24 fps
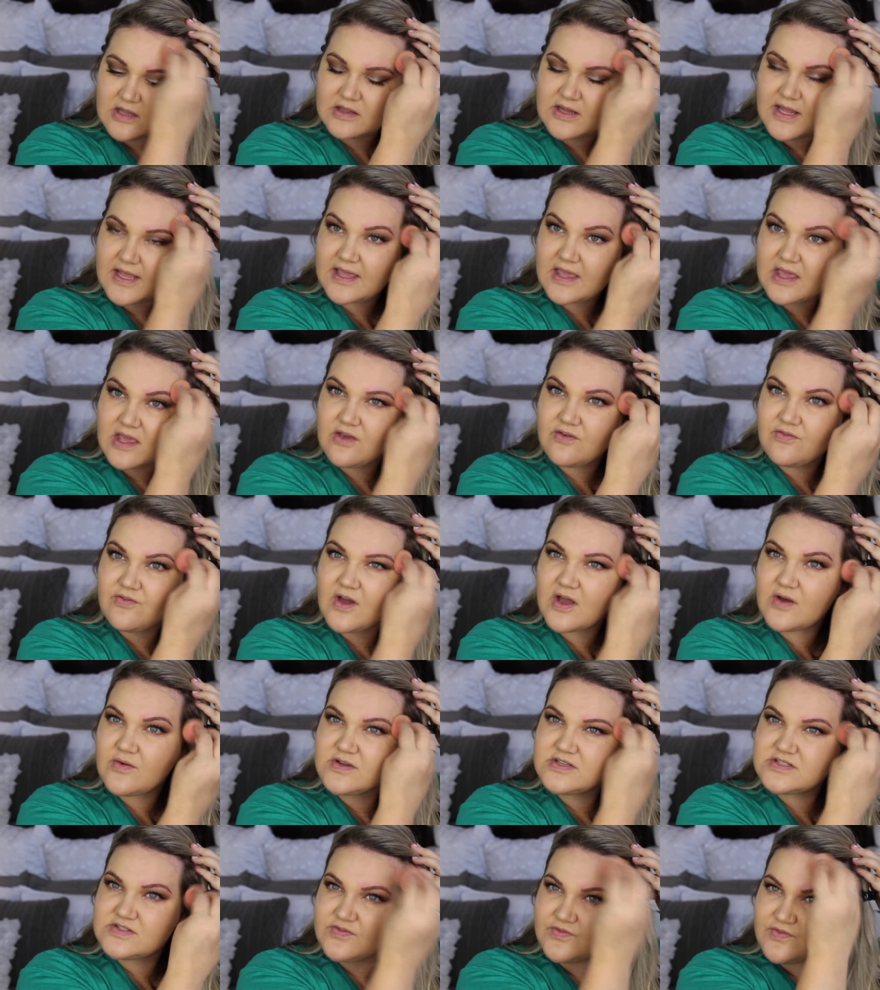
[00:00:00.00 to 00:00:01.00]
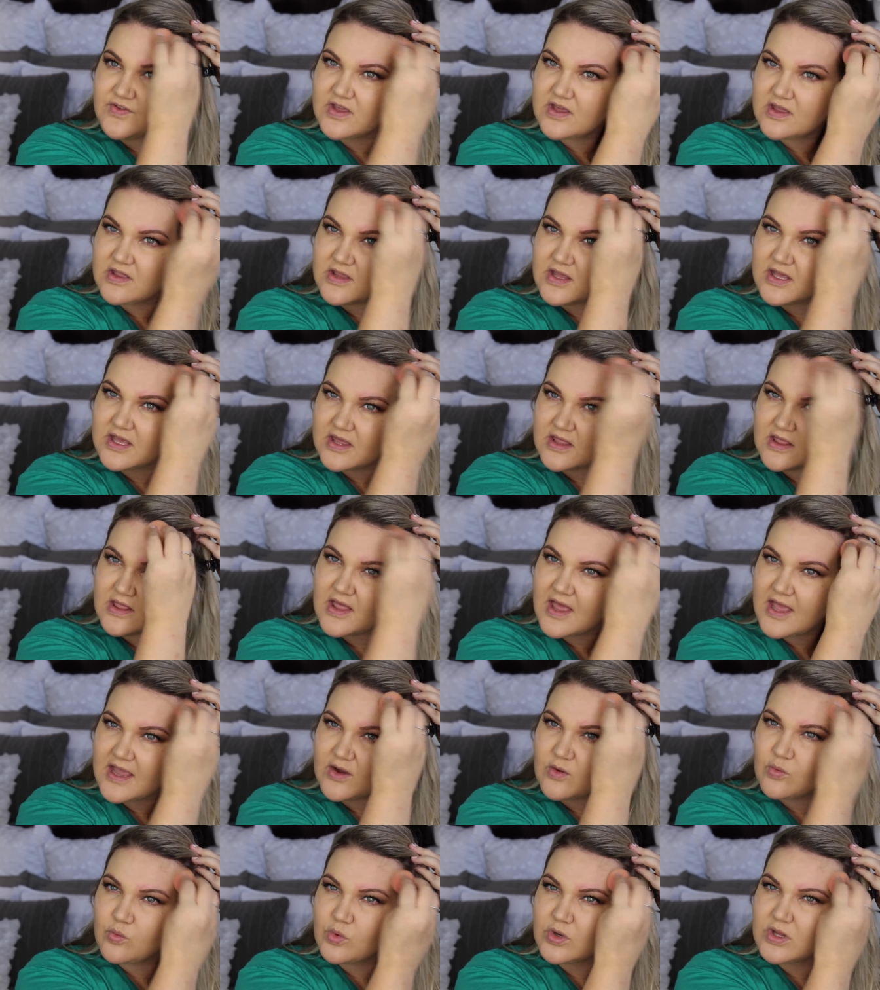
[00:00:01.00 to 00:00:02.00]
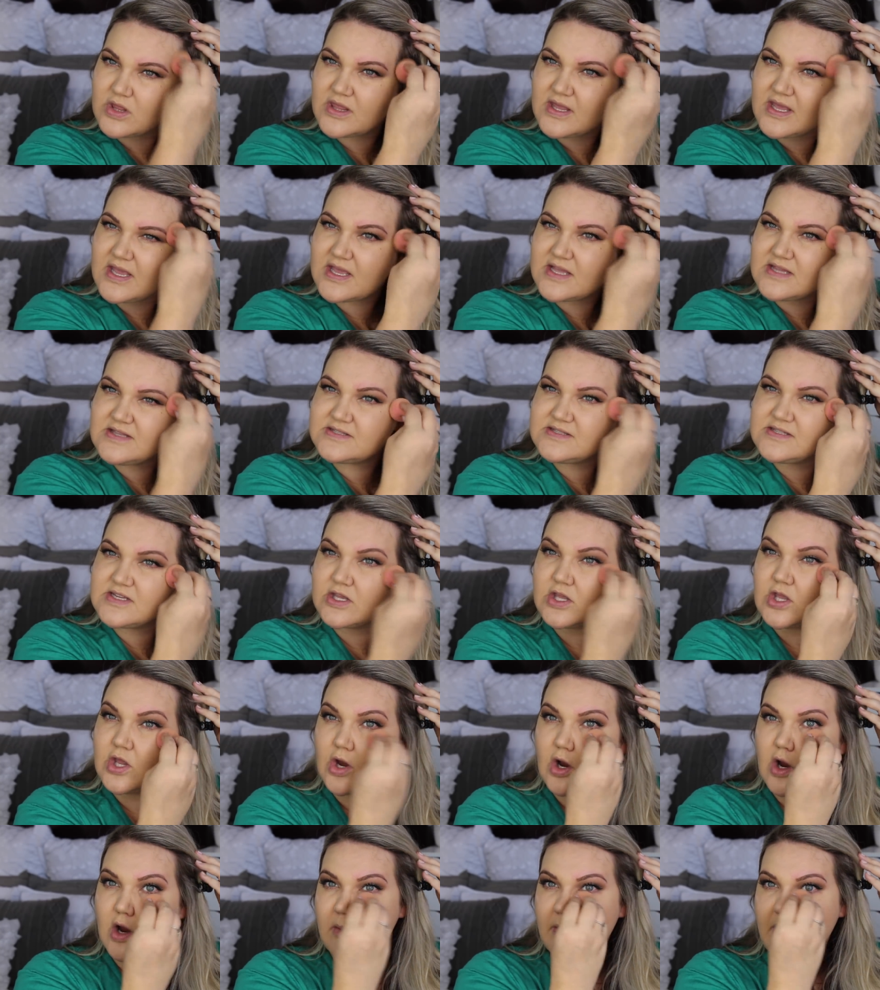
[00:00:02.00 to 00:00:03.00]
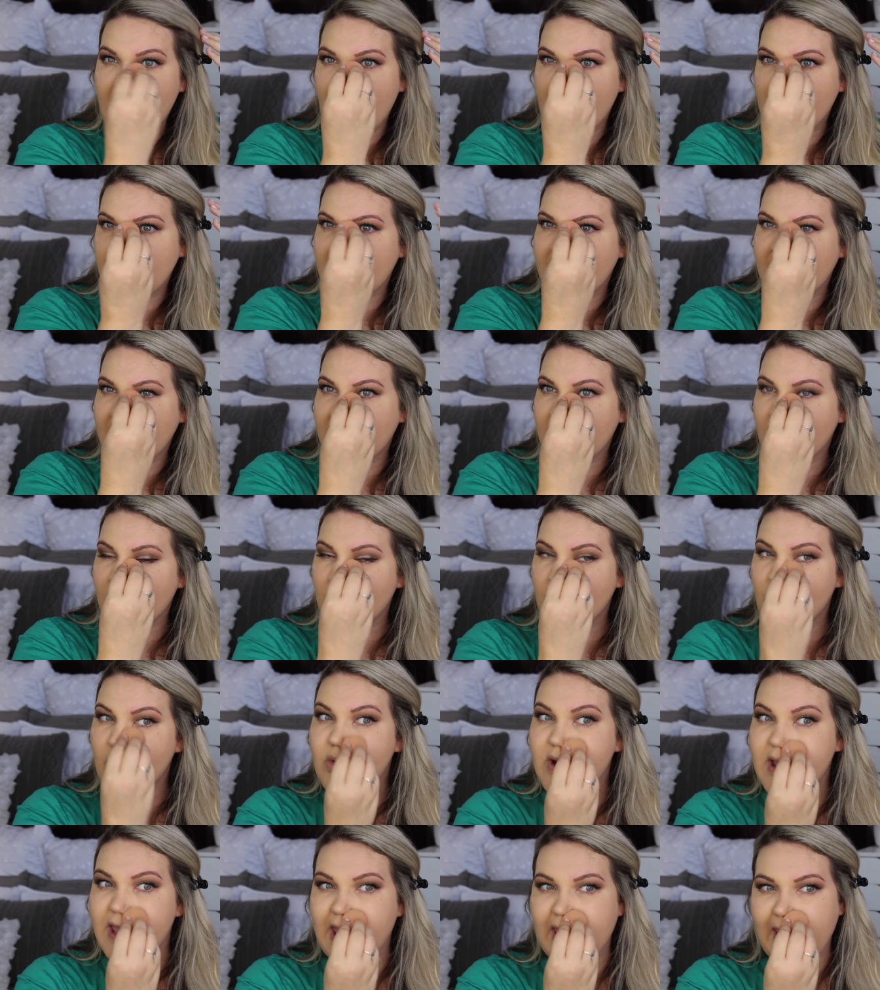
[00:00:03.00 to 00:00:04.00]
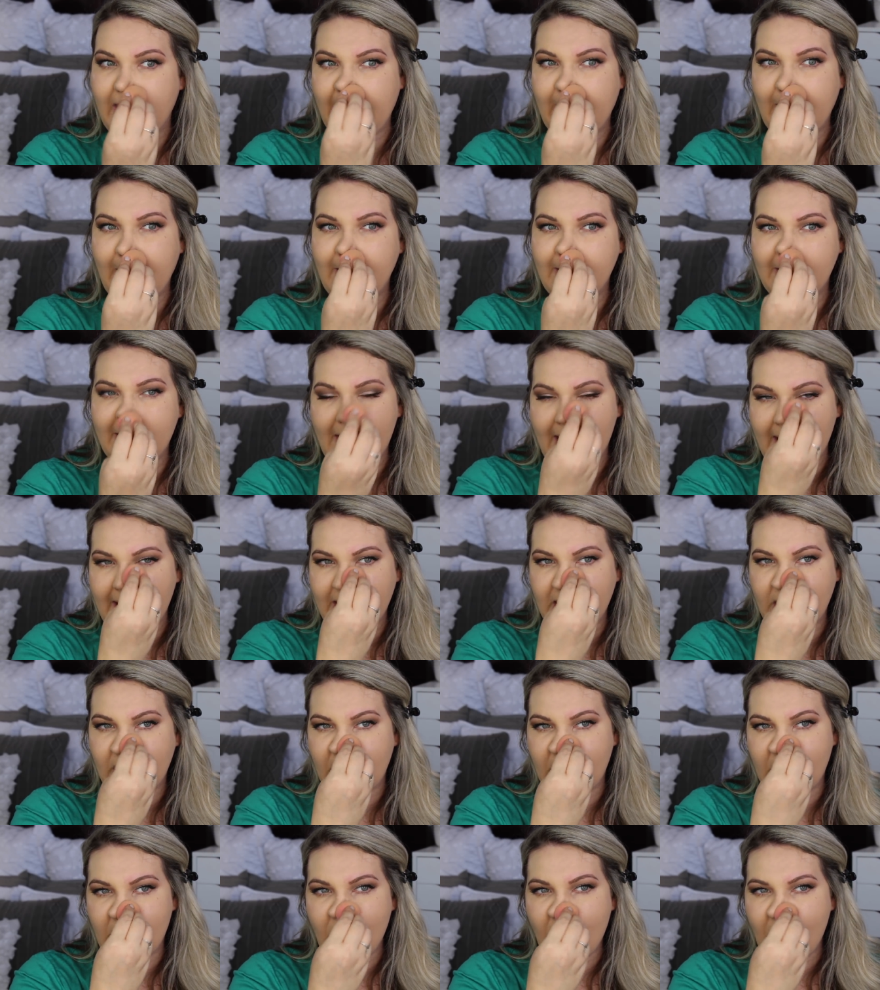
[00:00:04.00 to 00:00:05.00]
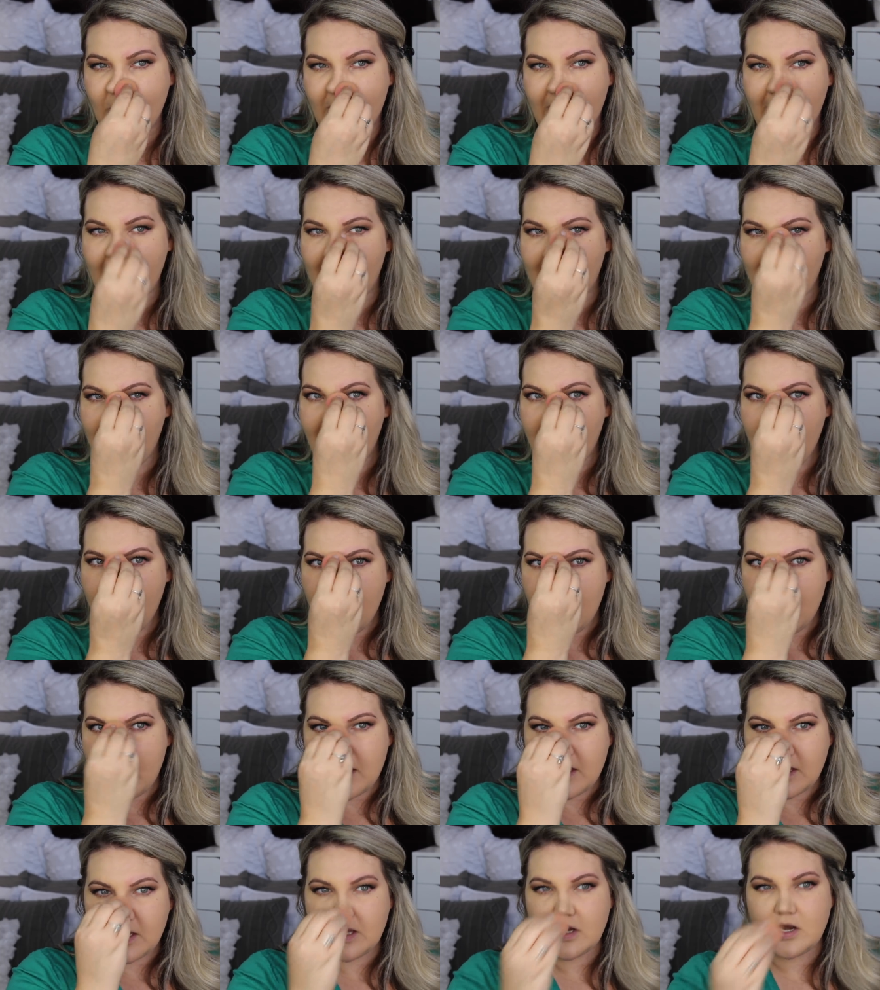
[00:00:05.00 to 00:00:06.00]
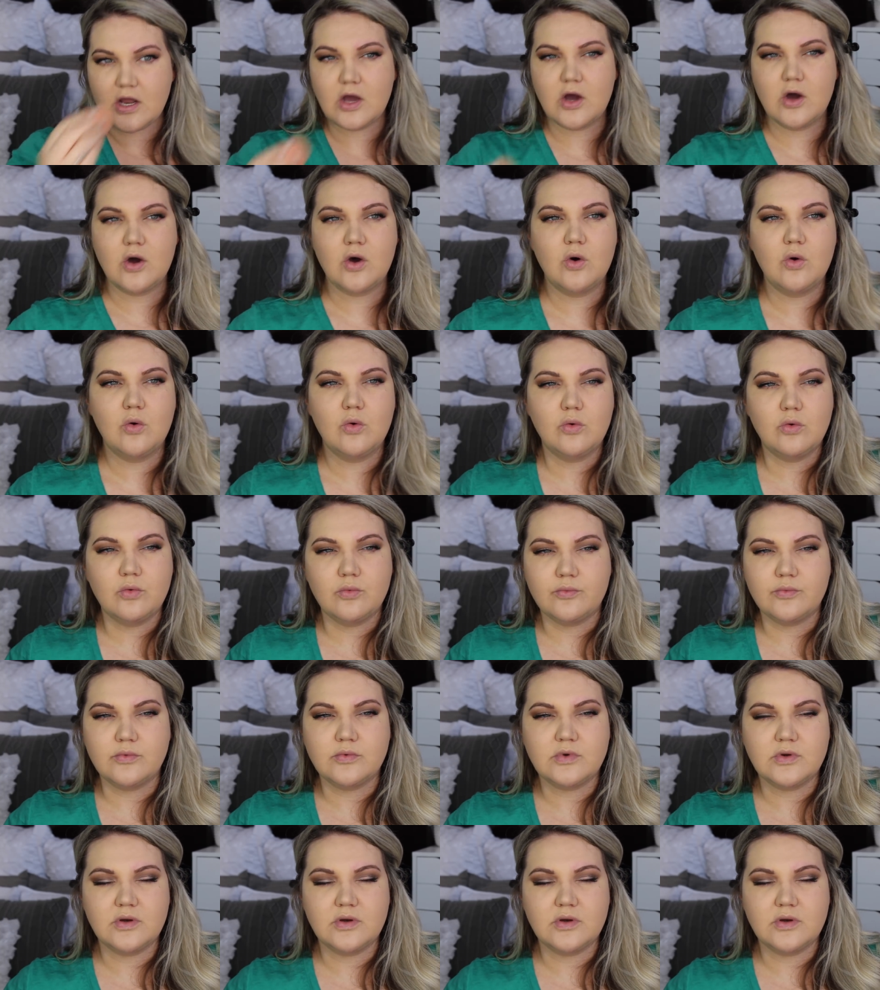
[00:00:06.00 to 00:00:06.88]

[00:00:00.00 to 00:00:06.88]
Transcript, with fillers: Like if I was feeling like really insecure about like wing liner or, you know,